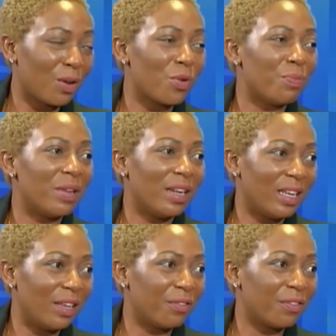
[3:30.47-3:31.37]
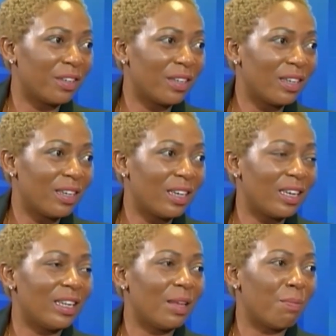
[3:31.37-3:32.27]
and we believe
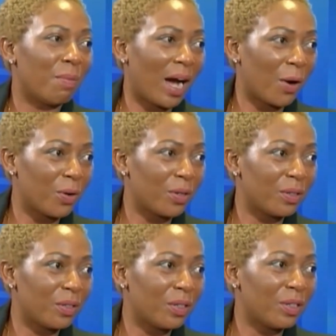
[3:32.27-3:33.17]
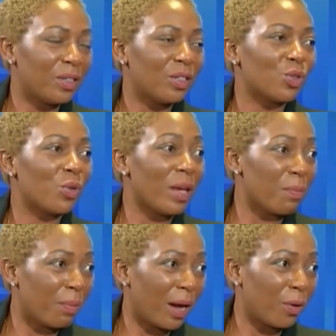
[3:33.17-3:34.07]
in the power to
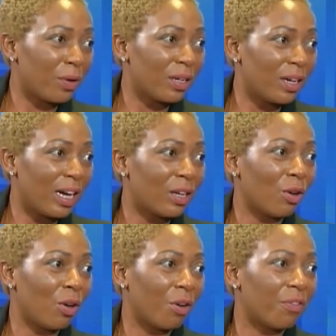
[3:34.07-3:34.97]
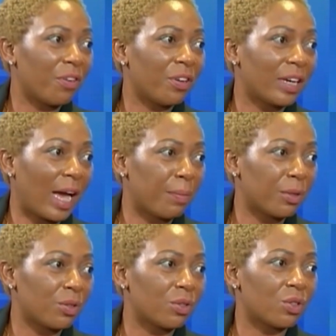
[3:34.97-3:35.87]
empower and unlock further
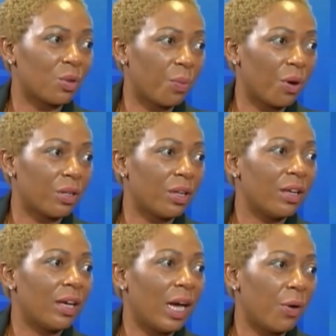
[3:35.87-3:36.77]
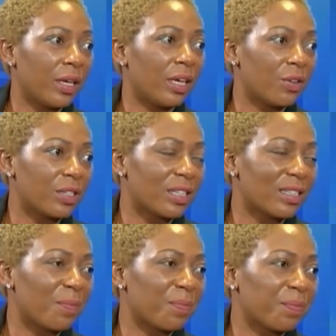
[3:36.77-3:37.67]
capital to support our
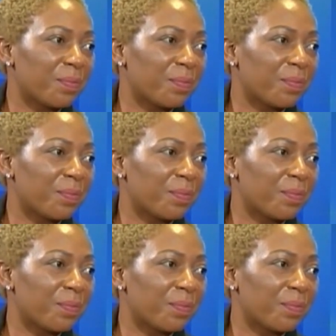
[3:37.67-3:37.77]
ecosystem.